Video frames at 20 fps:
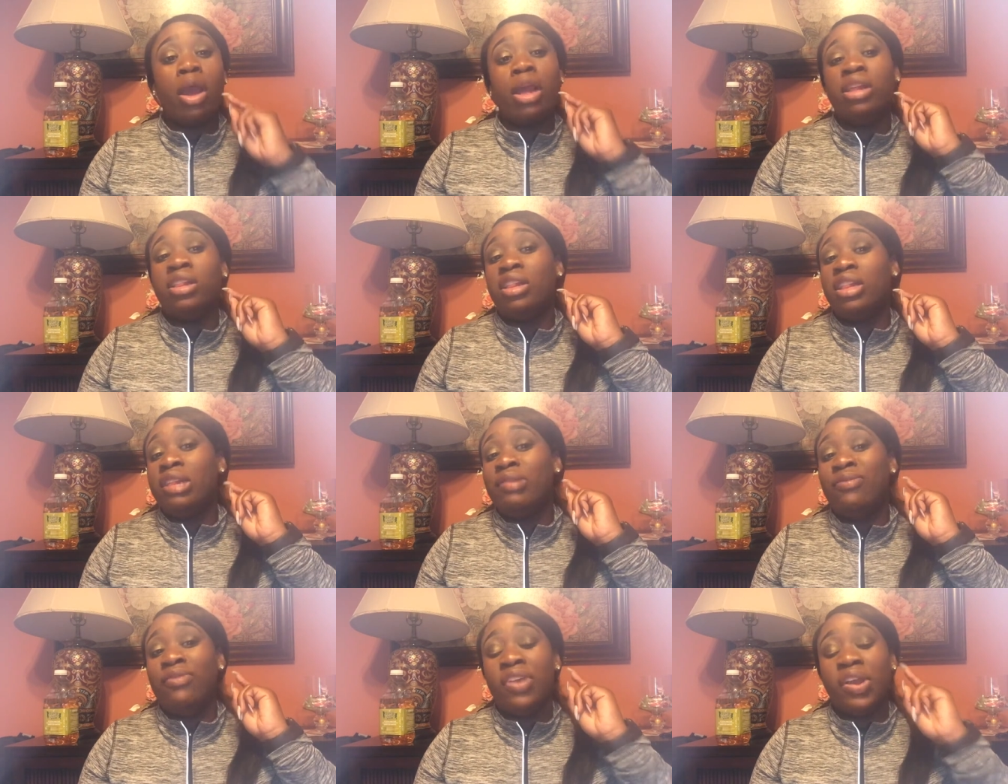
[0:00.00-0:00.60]
It's a
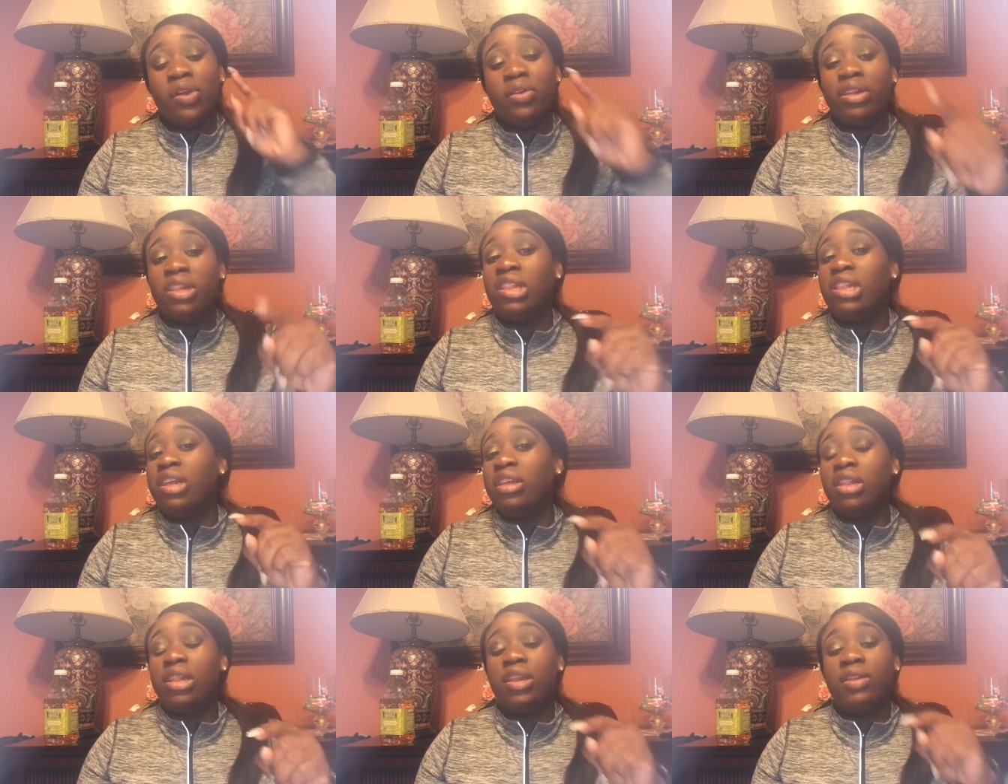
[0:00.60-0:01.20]
very
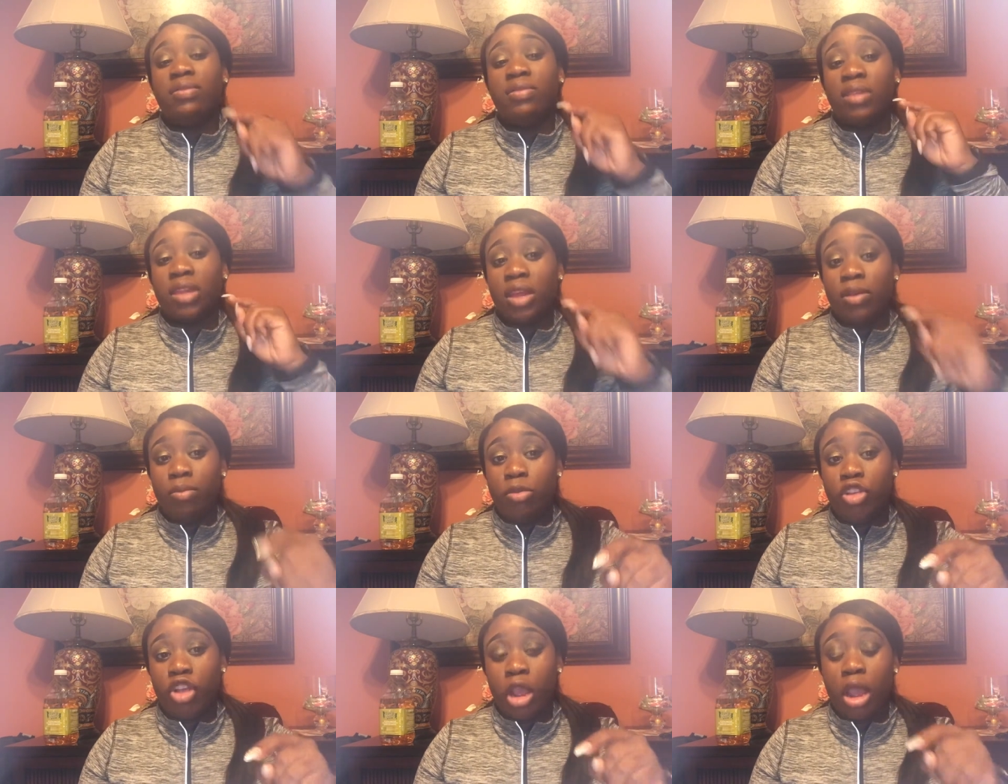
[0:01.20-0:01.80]
sensitive
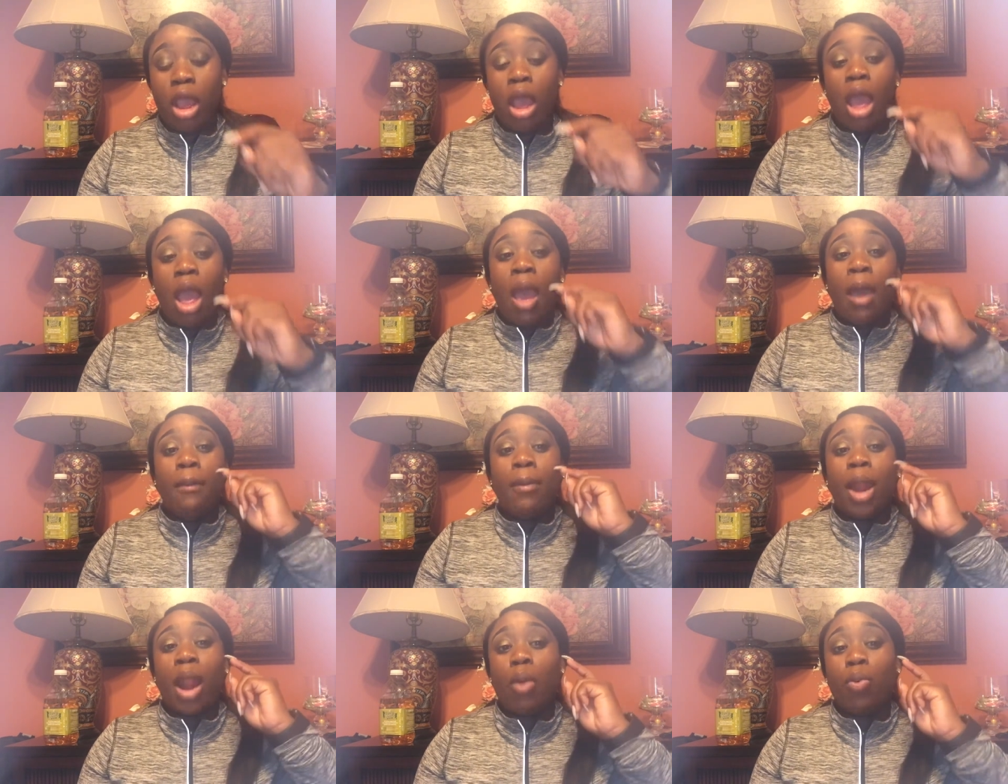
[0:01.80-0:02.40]
subject,
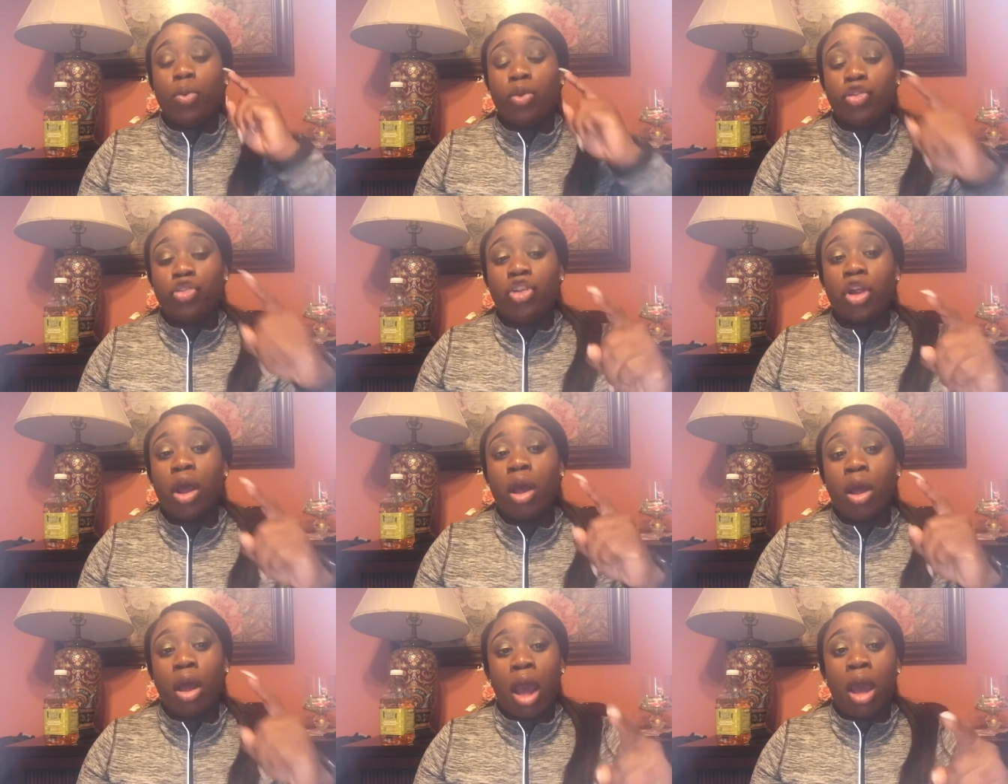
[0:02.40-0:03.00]
but I want
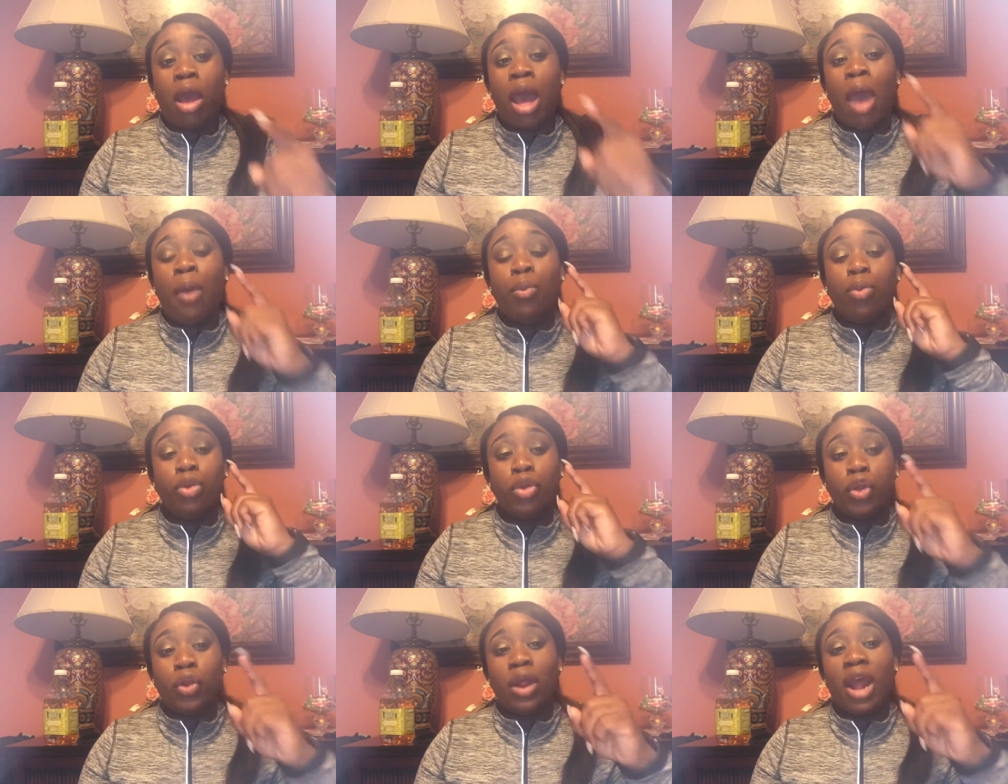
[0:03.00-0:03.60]

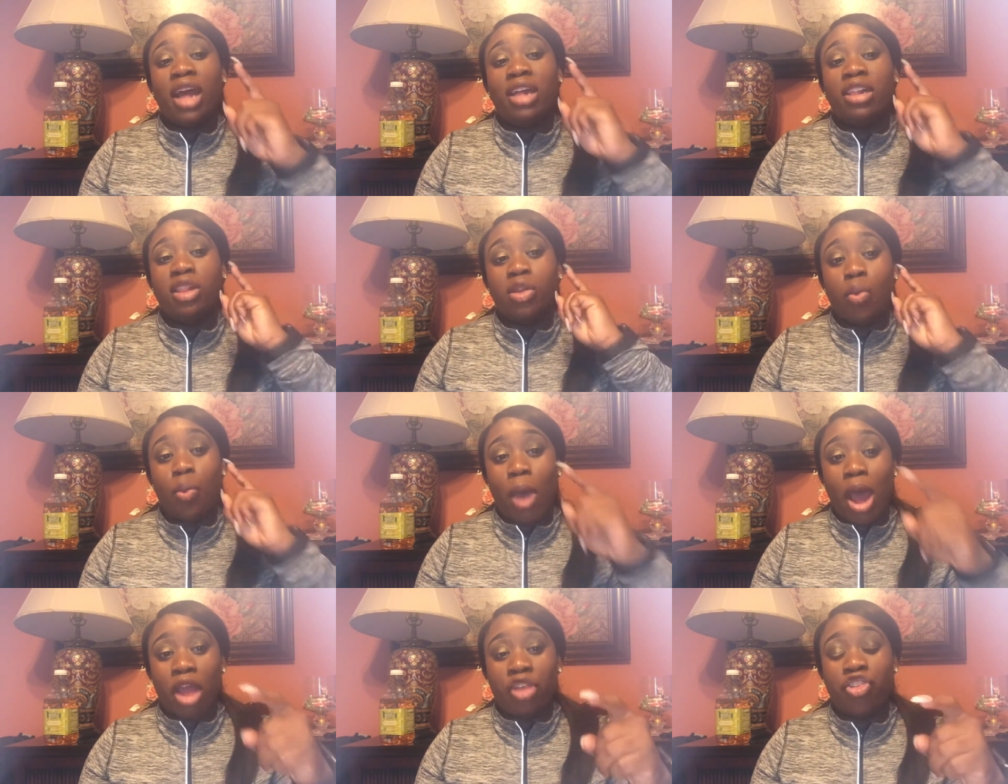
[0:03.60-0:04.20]
you guys to
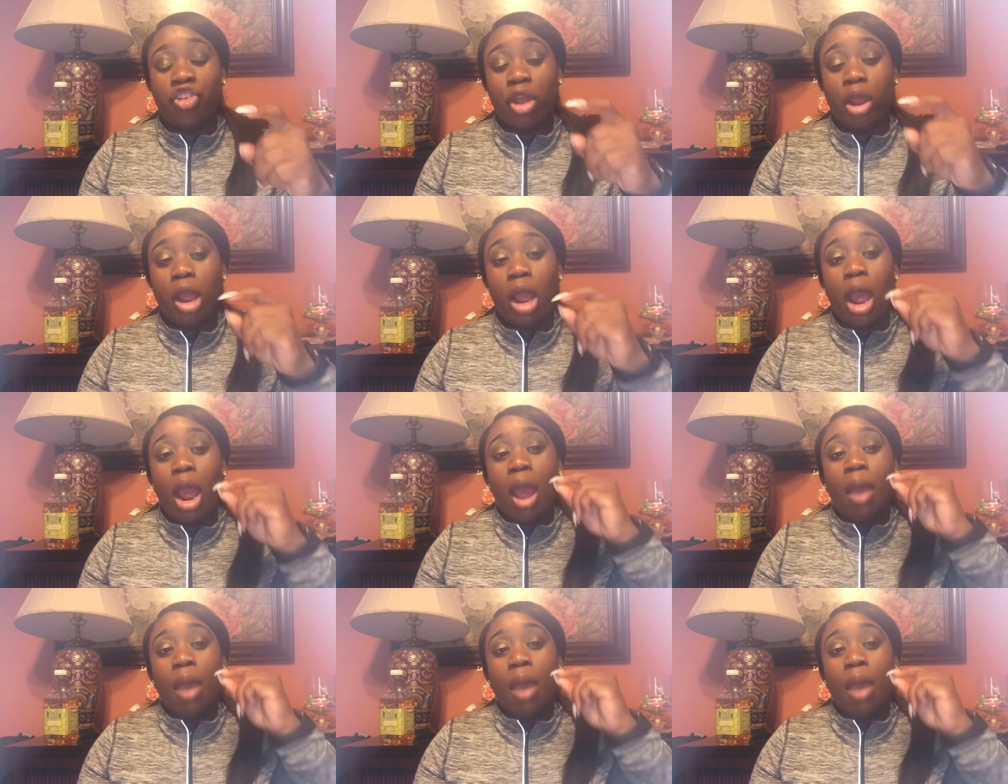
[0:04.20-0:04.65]
watch it,